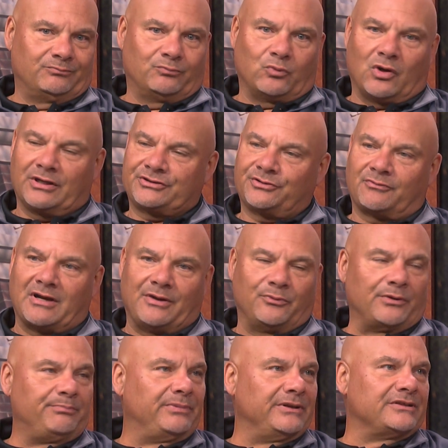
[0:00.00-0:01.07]
walks around
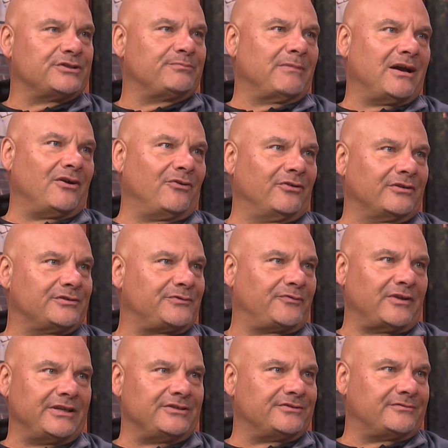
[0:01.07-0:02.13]
with a big smile on his
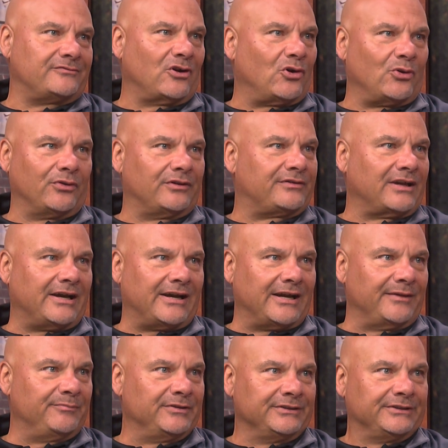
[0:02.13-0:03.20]
face all the
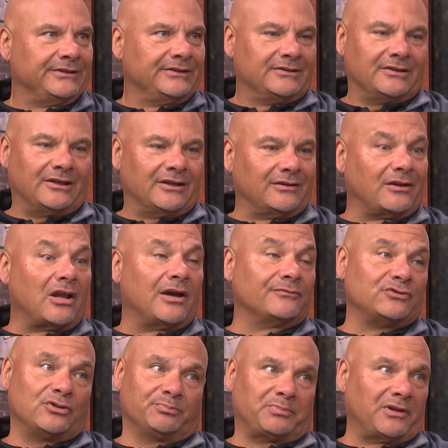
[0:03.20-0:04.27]
time.
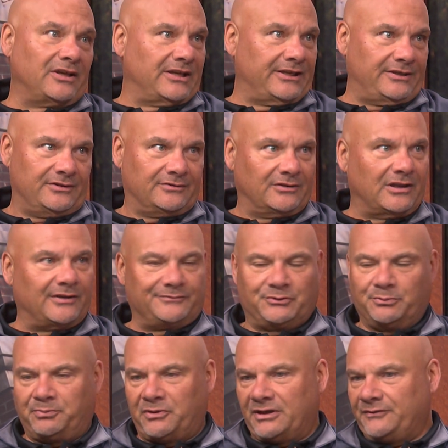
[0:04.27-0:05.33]
Loves to play
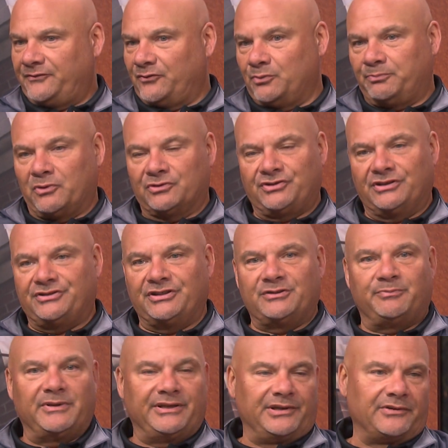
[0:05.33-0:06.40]
football. Since he's
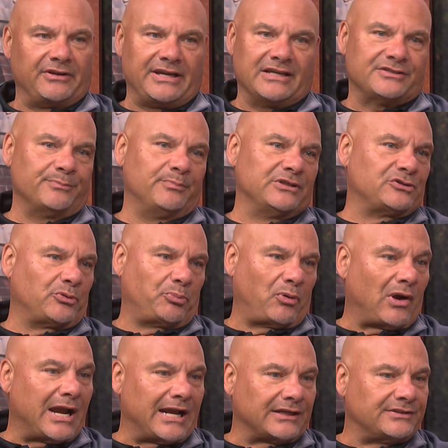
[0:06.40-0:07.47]
been here, he hasn't missed a
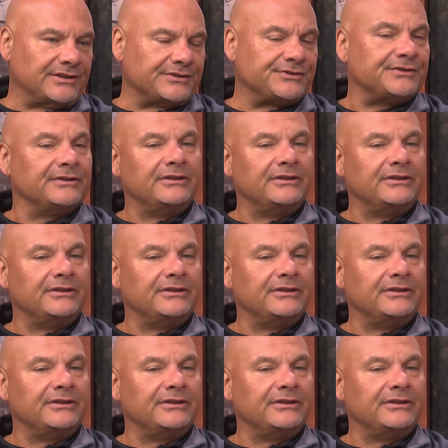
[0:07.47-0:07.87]
practice.